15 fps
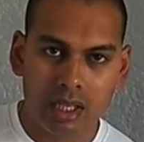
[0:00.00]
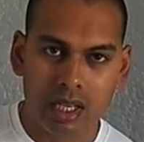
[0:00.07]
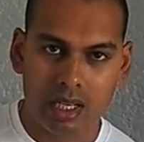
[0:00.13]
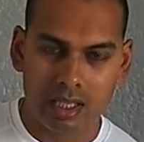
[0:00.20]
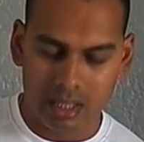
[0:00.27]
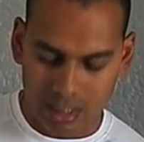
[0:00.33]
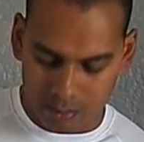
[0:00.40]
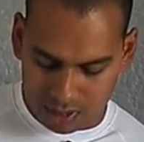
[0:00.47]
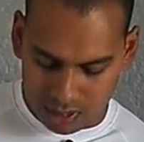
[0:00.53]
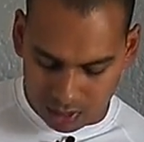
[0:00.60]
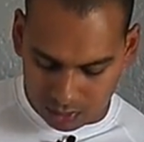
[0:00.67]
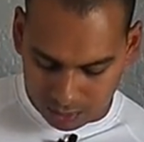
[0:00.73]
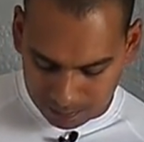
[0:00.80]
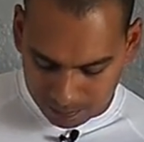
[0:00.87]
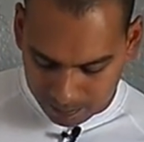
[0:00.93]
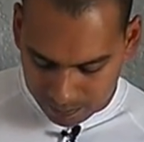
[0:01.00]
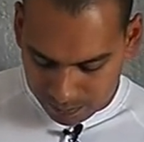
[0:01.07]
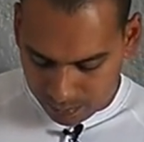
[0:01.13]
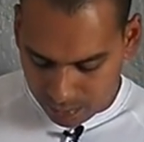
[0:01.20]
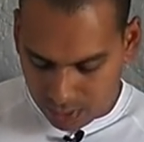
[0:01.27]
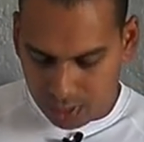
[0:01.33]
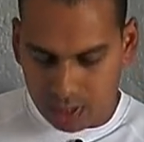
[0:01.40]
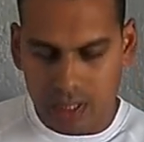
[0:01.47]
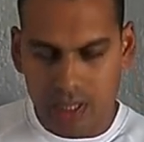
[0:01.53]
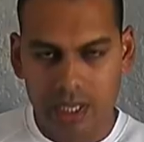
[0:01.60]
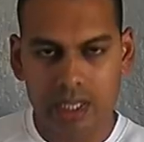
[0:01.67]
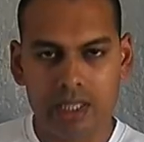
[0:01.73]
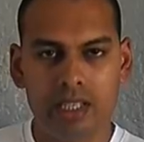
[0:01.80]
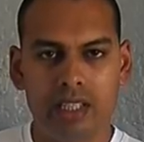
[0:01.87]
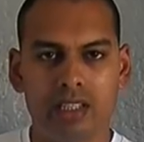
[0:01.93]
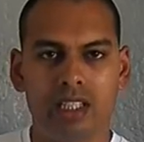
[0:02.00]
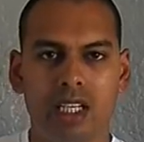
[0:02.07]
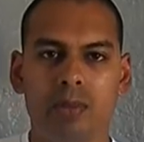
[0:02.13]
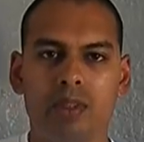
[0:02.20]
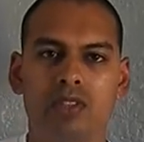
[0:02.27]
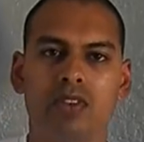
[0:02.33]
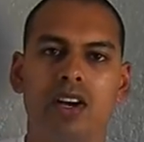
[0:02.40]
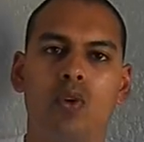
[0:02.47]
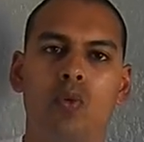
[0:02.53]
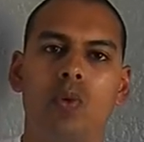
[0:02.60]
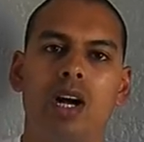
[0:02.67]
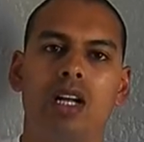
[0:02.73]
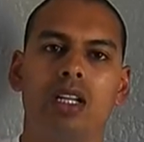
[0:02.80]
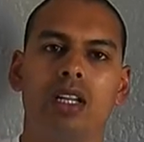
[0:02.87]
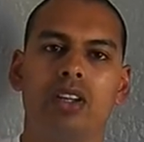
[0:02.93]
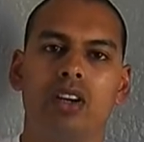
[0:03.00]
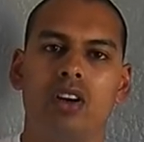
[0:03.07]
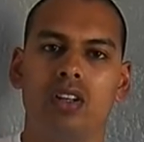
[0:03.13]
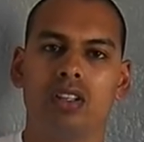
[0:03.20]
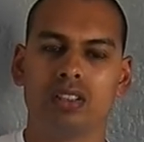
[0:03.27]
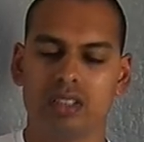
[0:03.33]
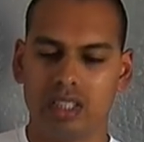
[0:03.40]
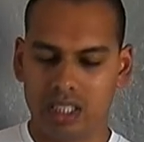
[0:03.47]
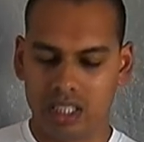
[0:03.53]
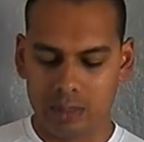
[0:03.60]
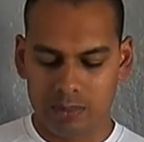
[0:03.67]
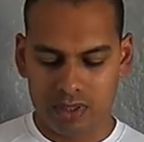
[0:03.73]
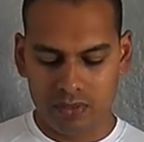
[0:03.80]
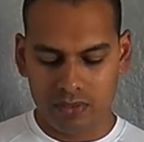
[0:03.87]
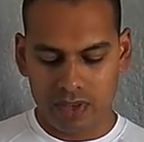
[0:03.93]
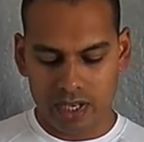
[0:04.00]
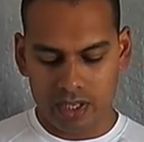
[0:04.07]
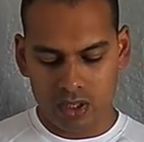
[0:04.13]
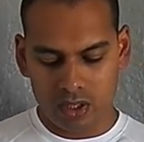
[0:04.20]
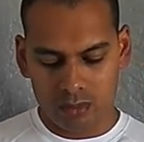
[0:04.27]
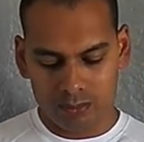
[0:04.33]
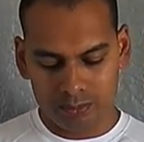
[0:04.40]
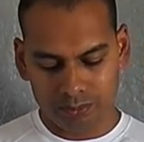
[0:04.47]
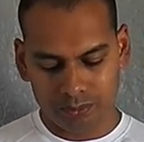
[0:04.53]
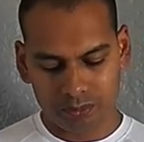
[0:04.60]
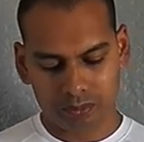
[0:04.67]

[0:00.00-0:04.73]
and it comes out. And then in terms of how well the holster grips the firearm,